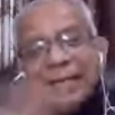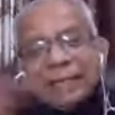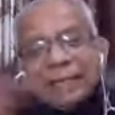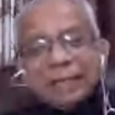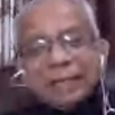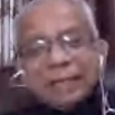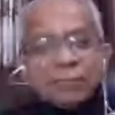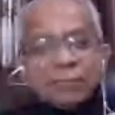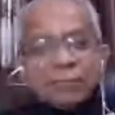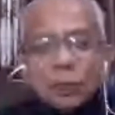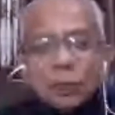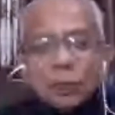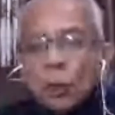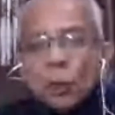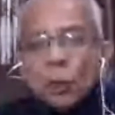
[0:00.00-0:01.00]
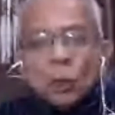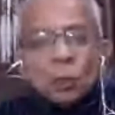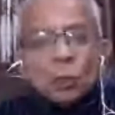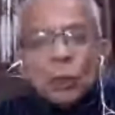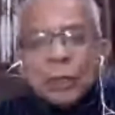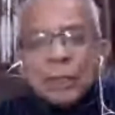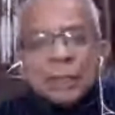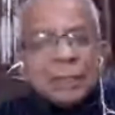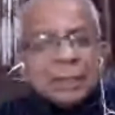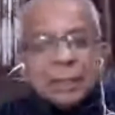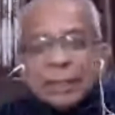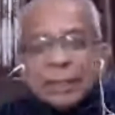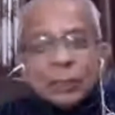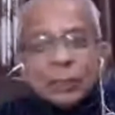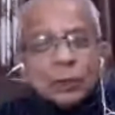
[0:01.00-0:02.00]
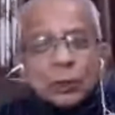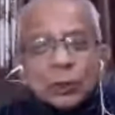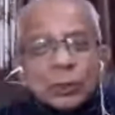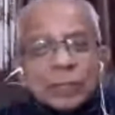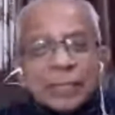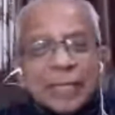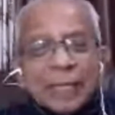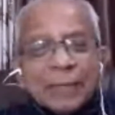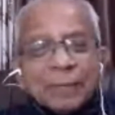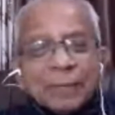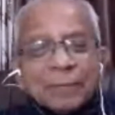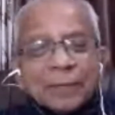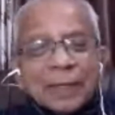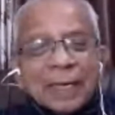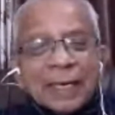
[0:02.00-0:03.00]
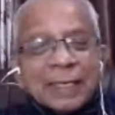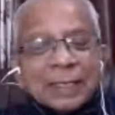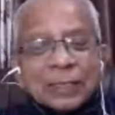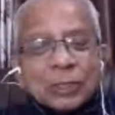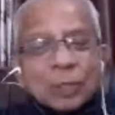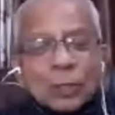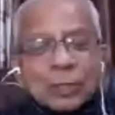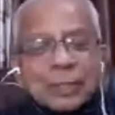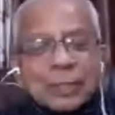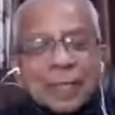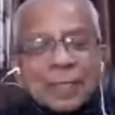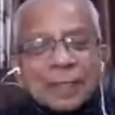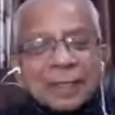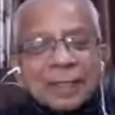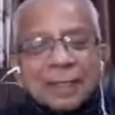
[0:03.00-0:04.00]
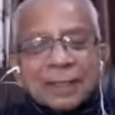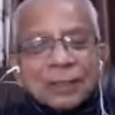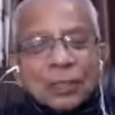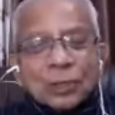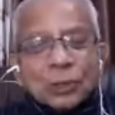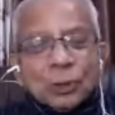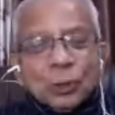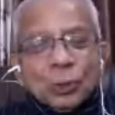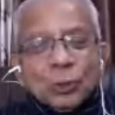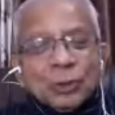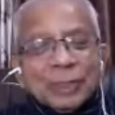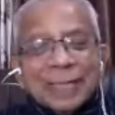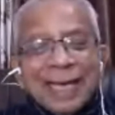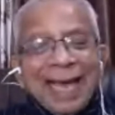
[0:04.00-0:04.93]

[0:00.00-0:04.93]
And this is for the whole world to see. It is not, uh, not used.